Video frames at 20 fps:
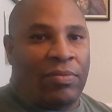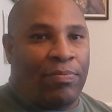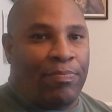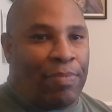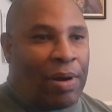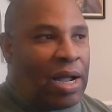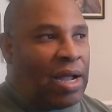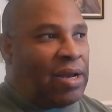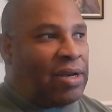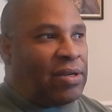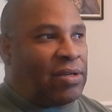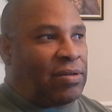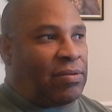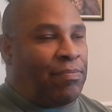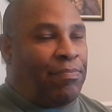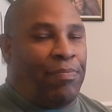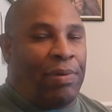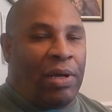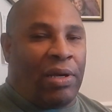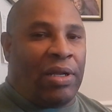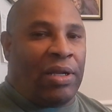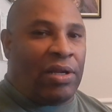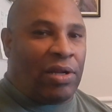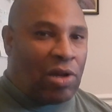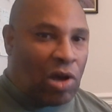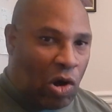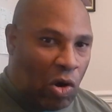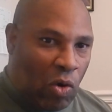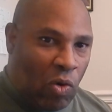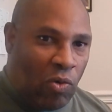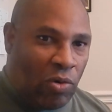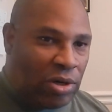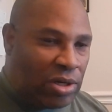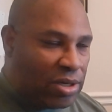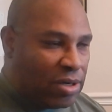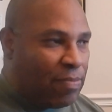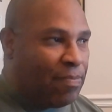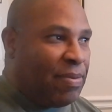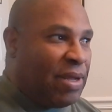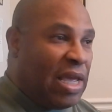by building code
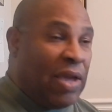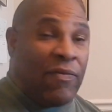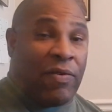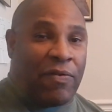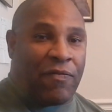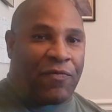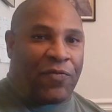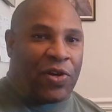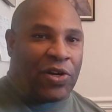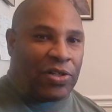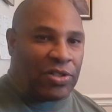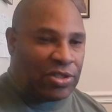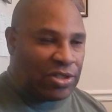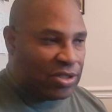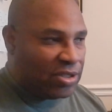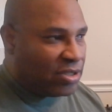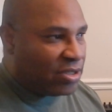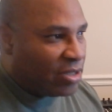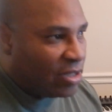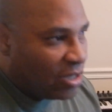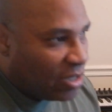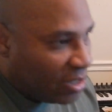to give it functions.